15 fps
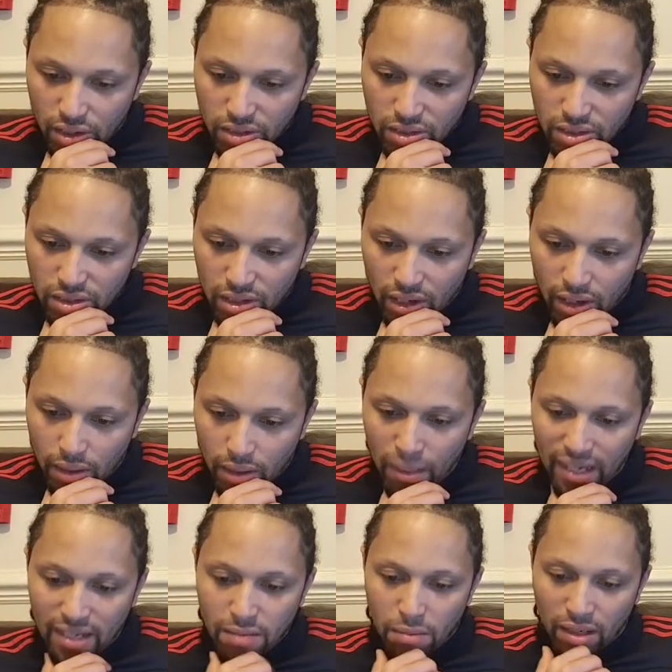
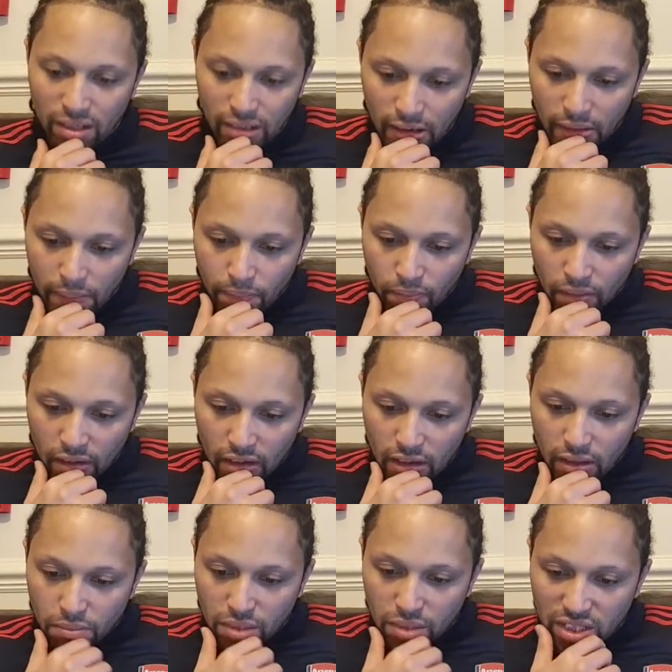Sarbaba.
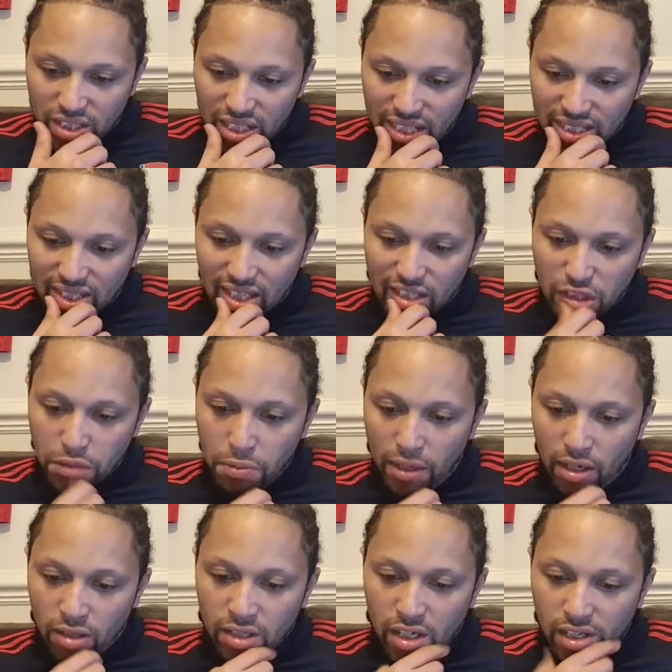Sid says,
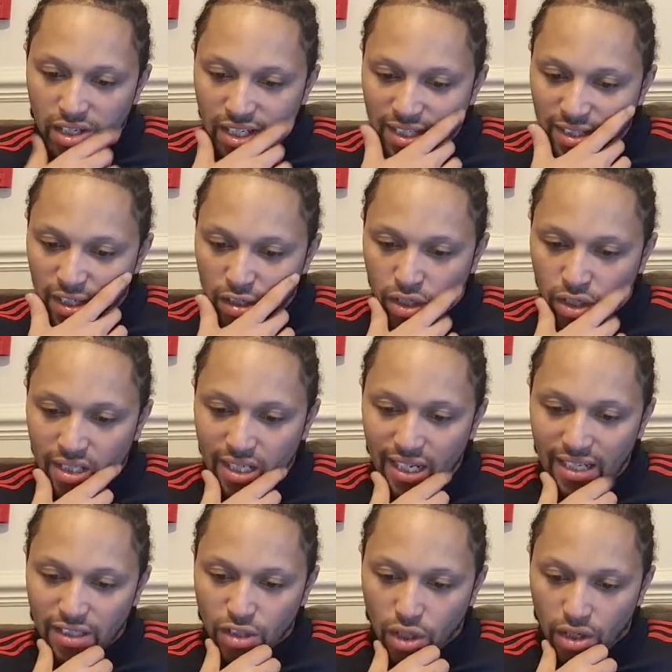spot on, Curtis. The
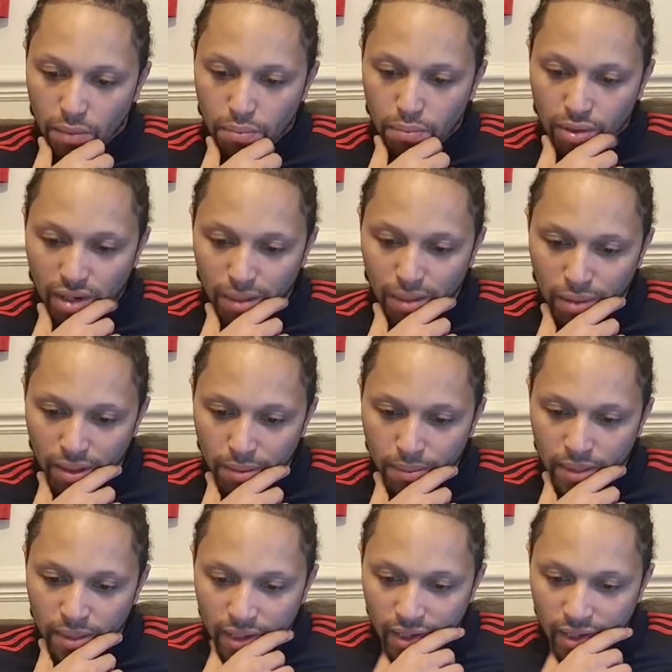Kroenkes are the problem.